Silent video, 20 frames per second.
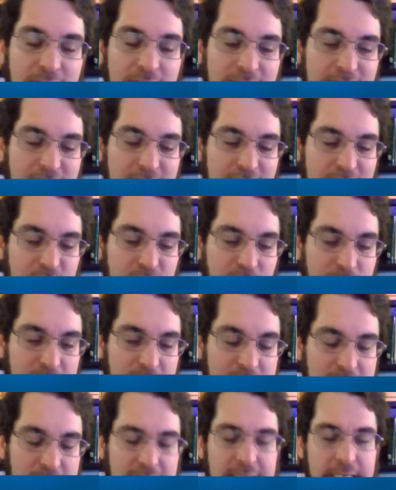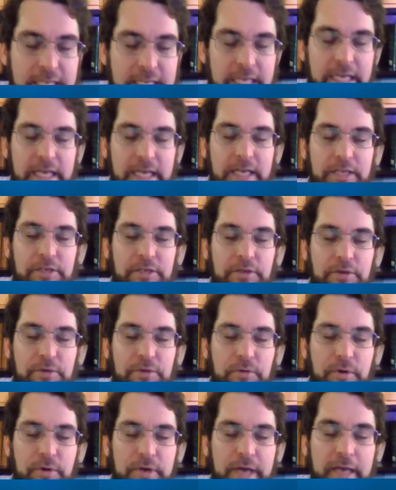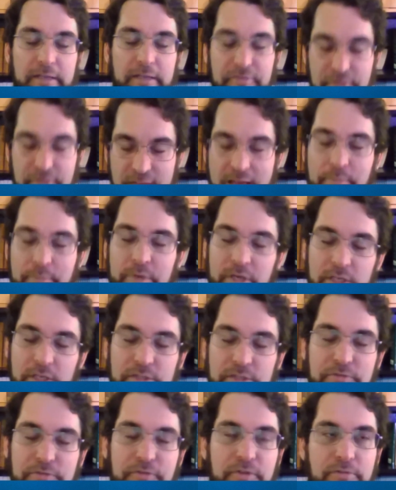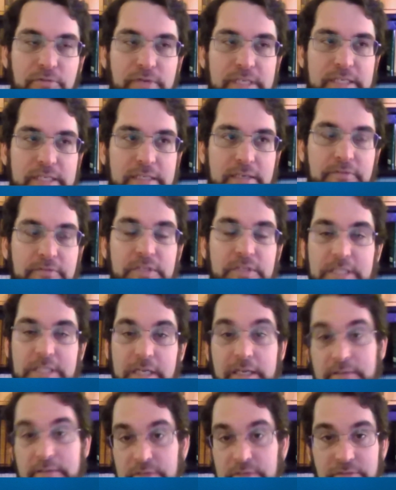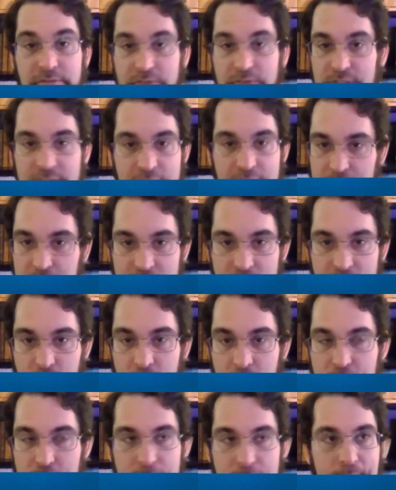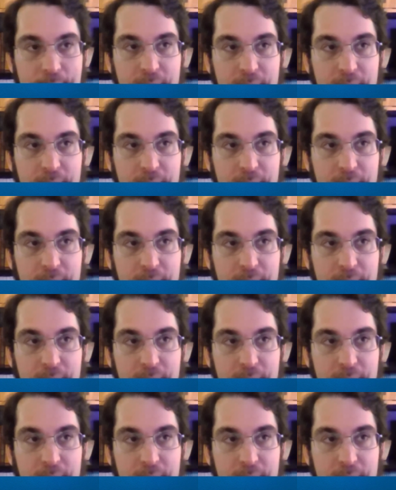And so I'm excited to not only for that, but also for the reason of the study of civilizations, which,